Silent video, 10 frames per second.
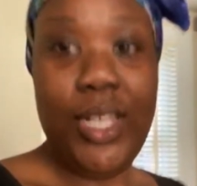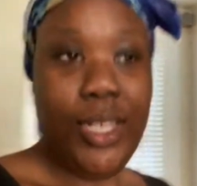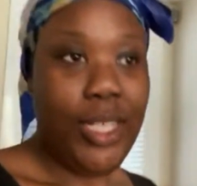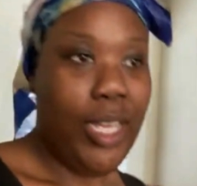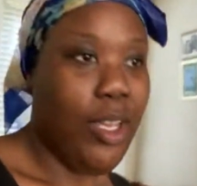
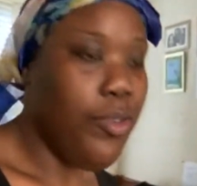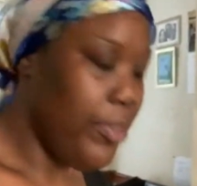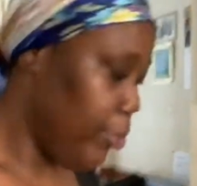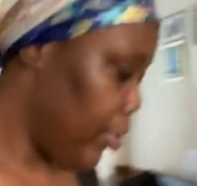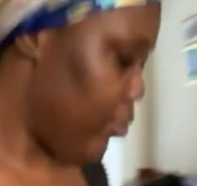yeah,
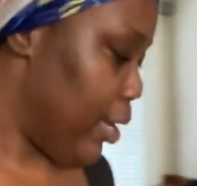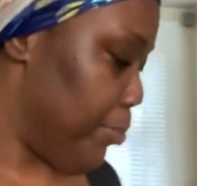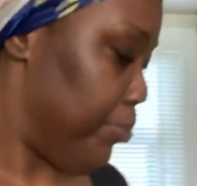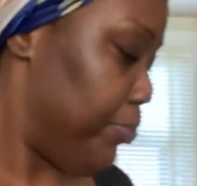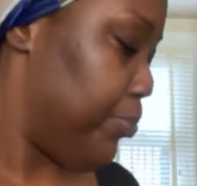hopefully it'll be alright.
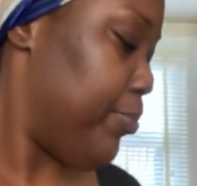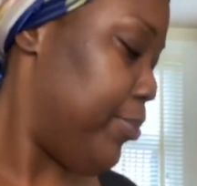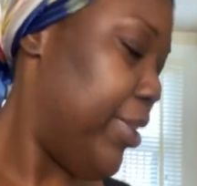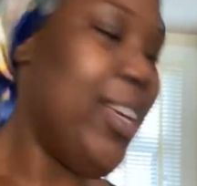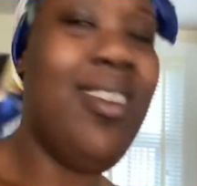
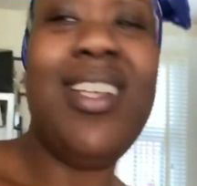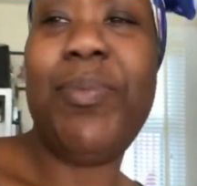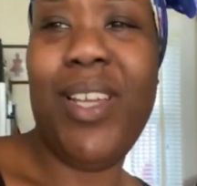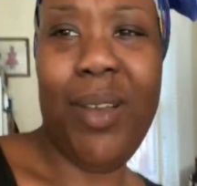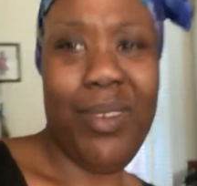It can last
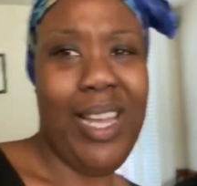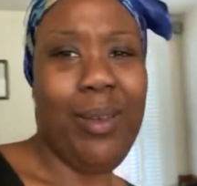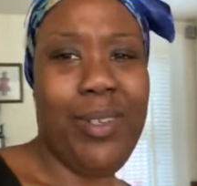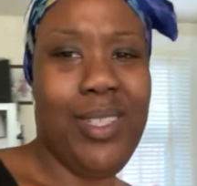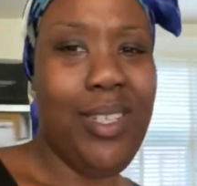me a couple of
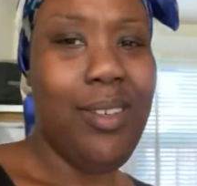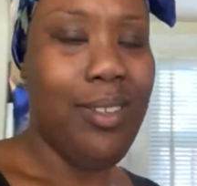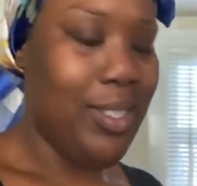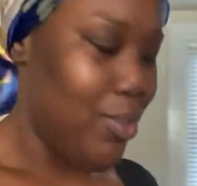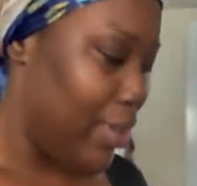hours though,
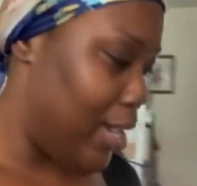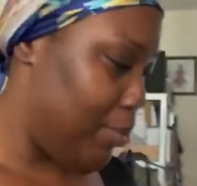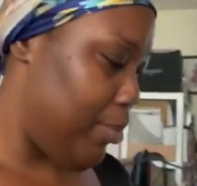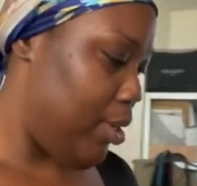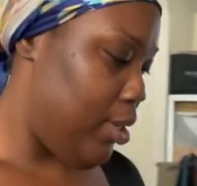it's alright.
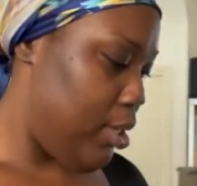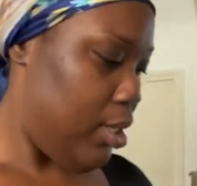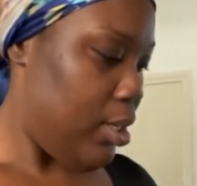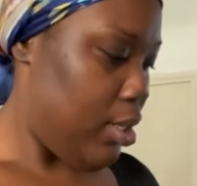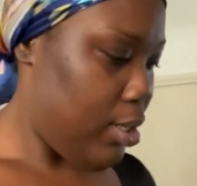
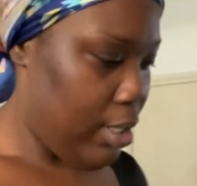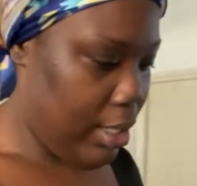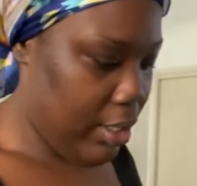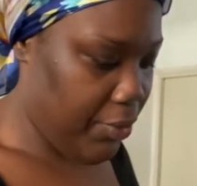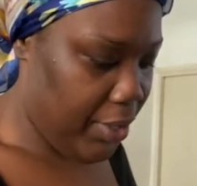
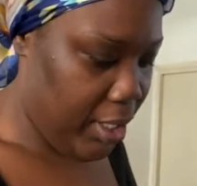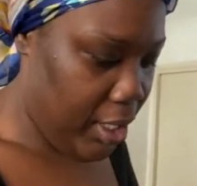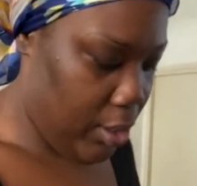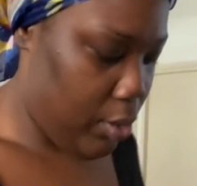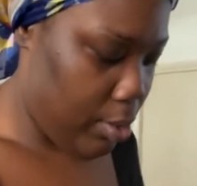I don't really
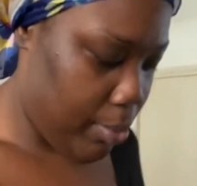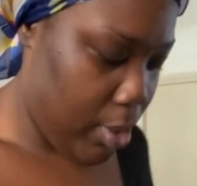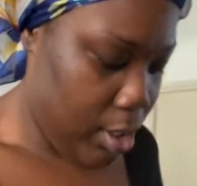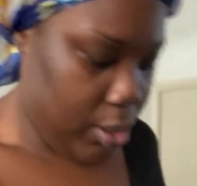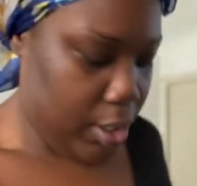eat too
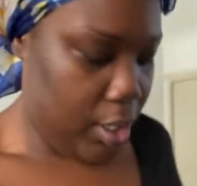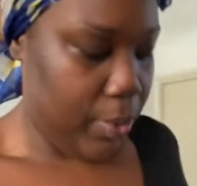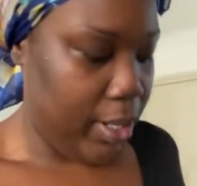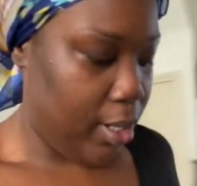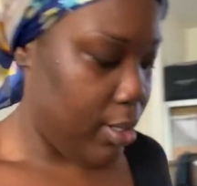much
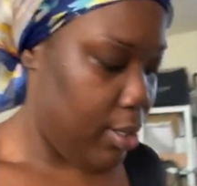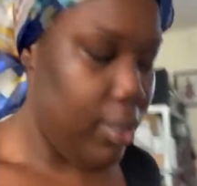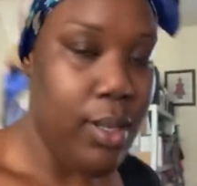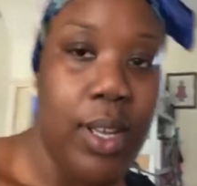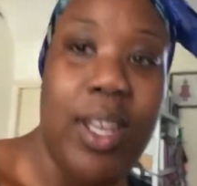anyway.
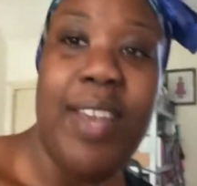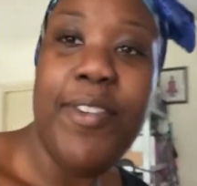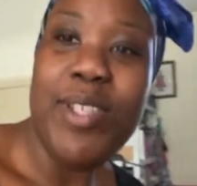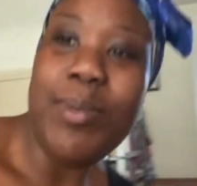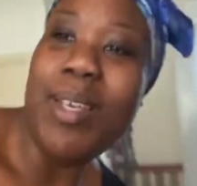Even
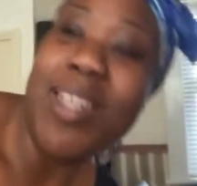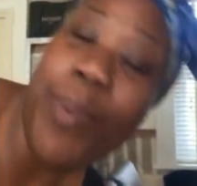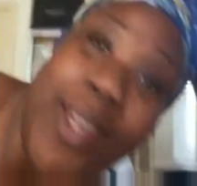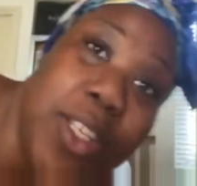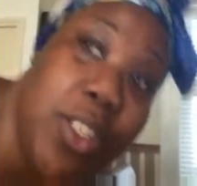though sometimes, it
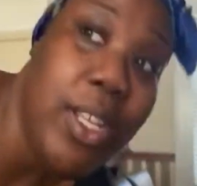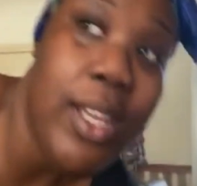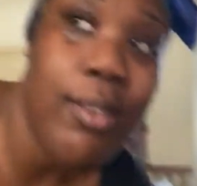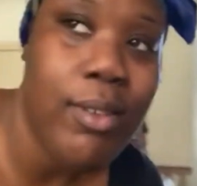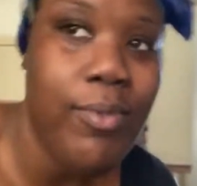depends,
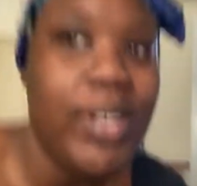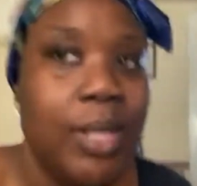it really